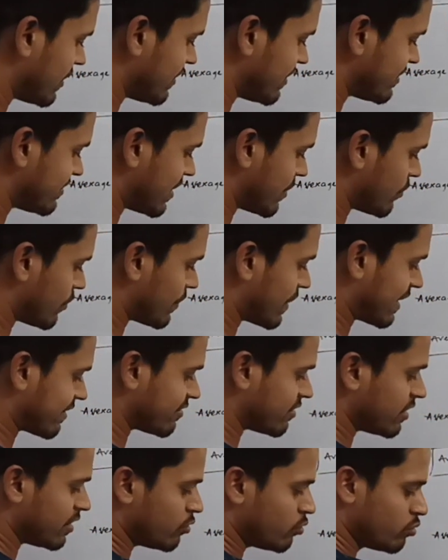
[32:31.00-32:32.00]
in this type of
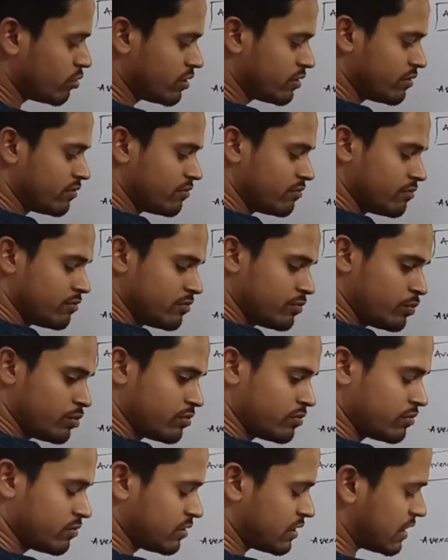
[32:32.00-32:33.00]
fraction you
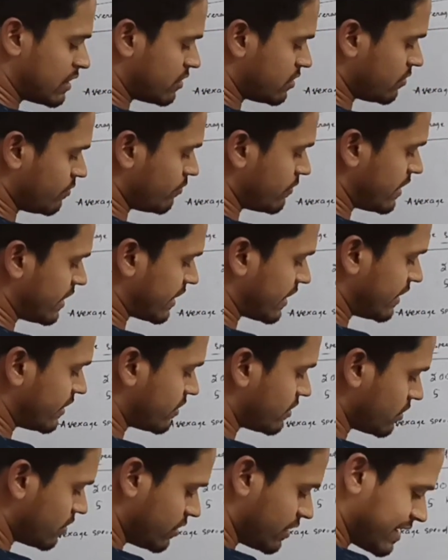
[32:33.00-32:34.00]
would that make
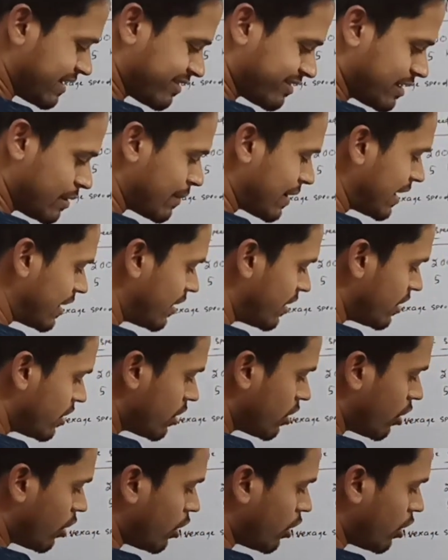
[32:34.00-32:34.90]
it decimal